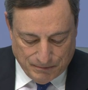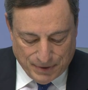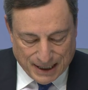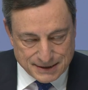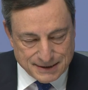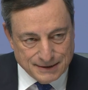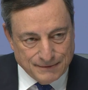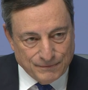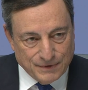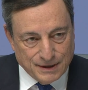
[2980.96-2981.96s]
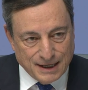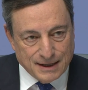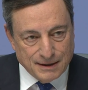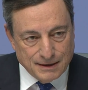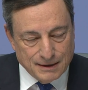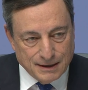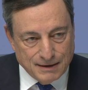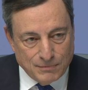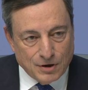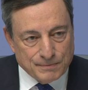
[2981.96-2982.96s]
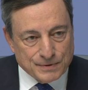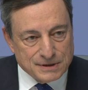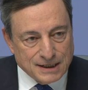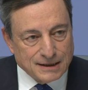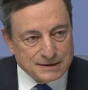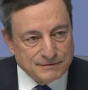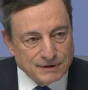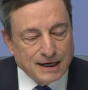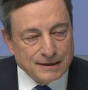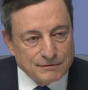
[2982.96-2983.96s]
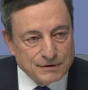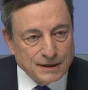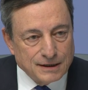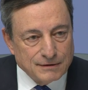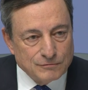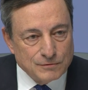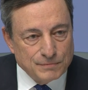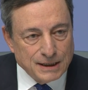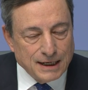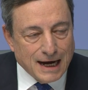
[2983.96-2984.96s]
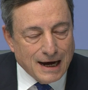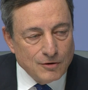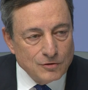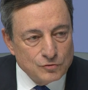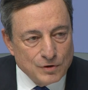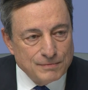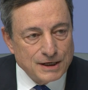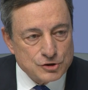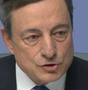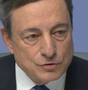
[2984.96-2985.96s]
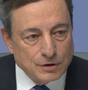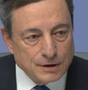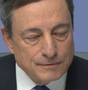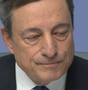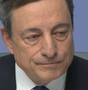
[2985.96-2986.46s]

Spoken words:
But then a more productive line of thinking would be, how do we make sure